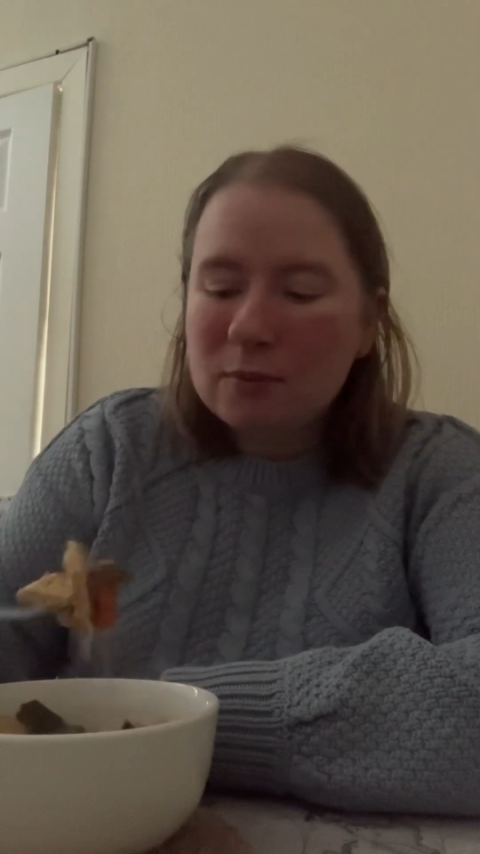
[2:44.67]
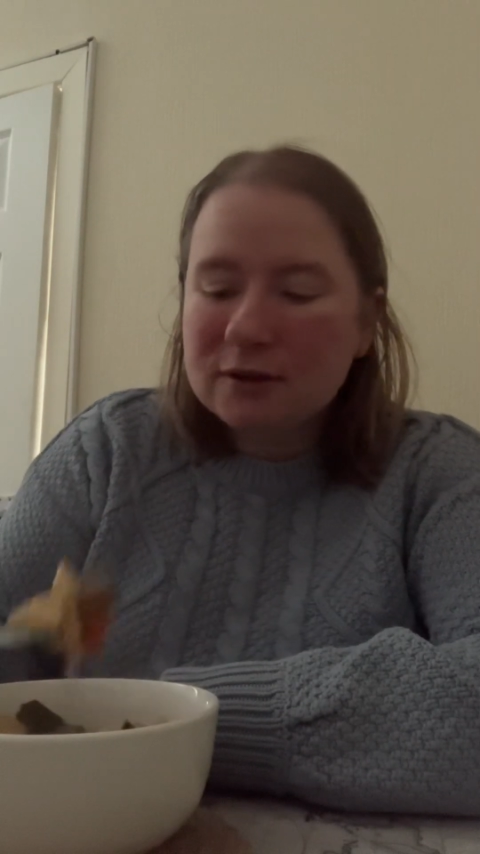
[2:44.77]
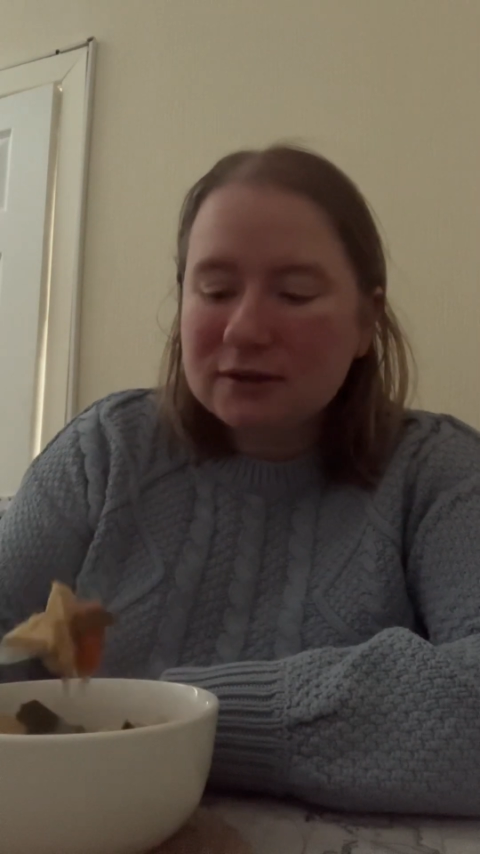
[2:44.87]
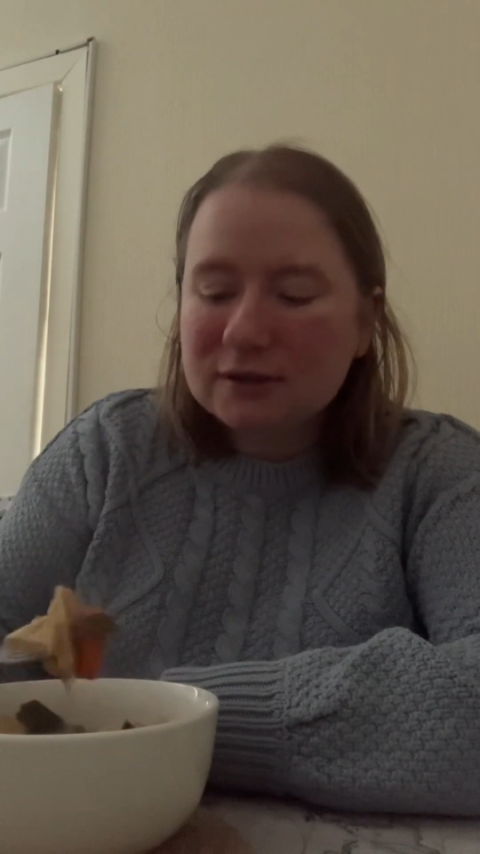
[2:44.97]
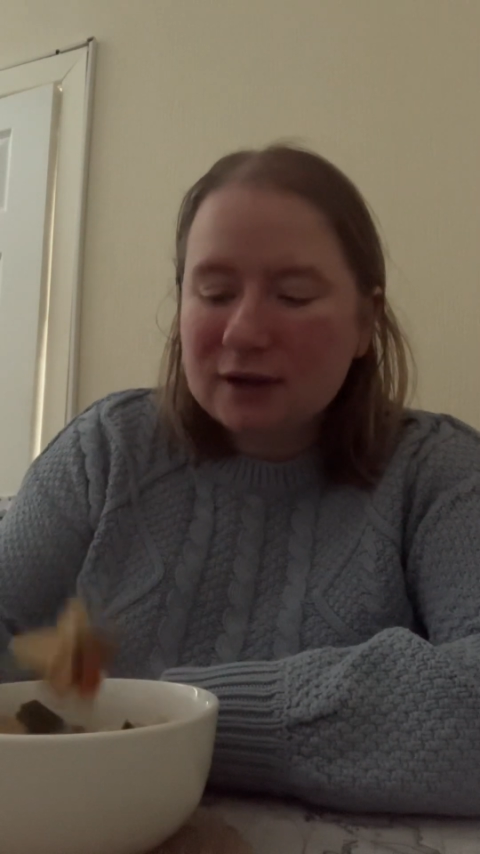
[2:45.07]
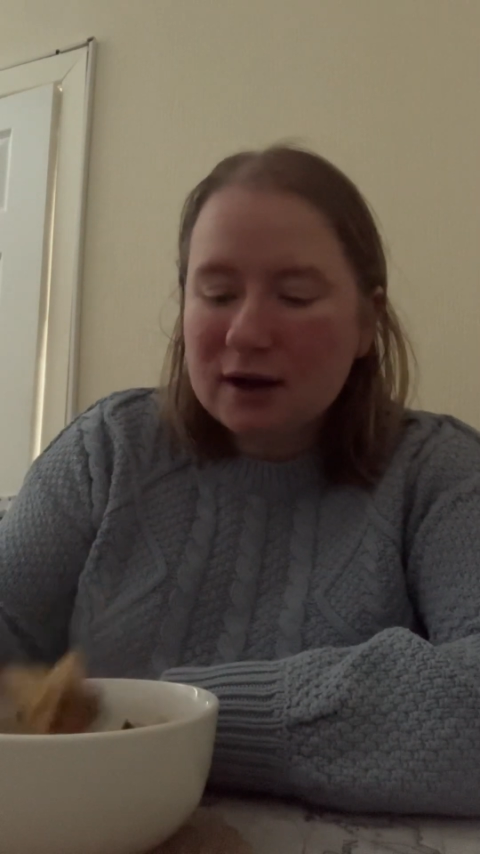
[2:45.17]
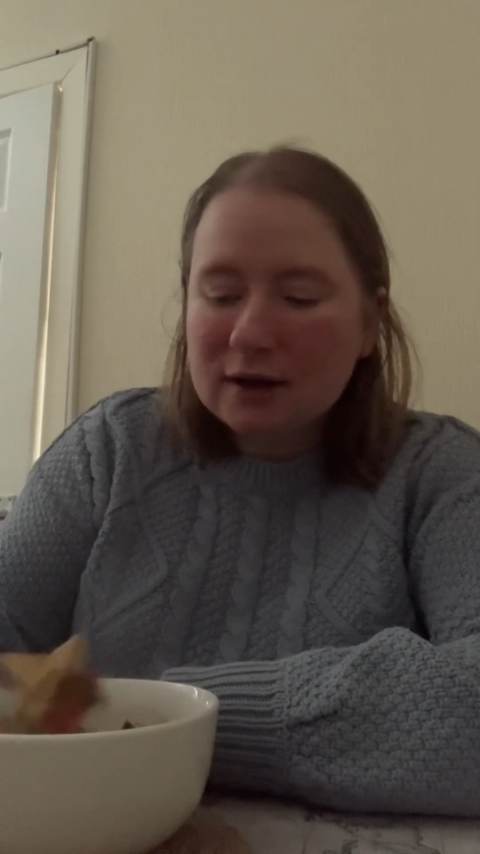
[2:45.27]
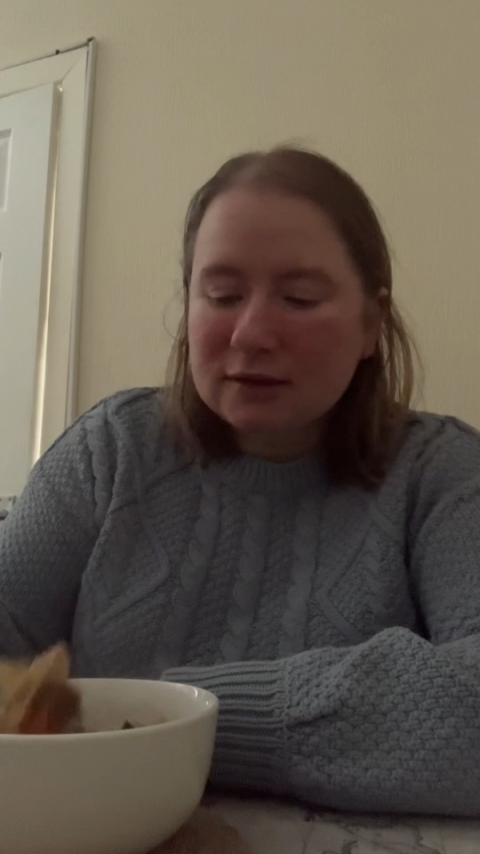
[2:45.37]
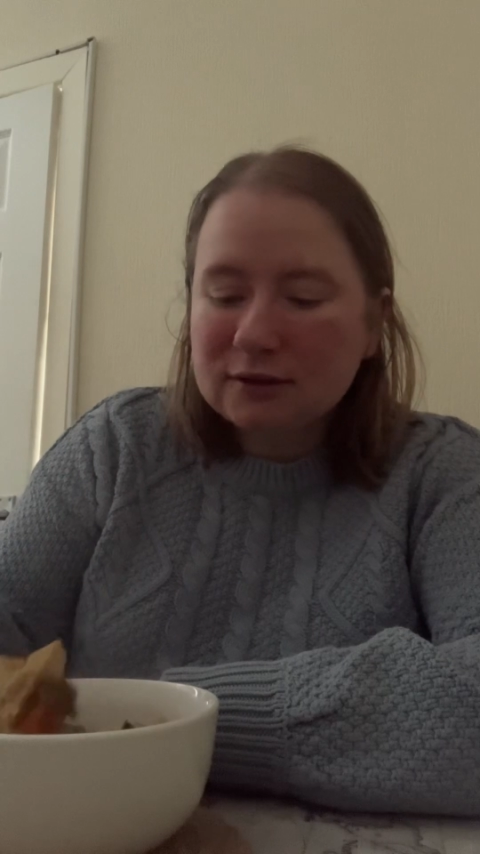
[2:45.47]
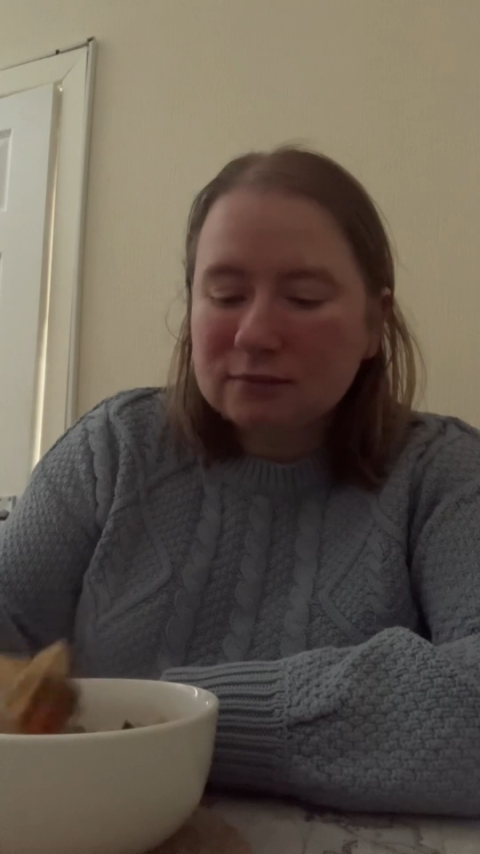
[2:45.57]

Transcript: inside.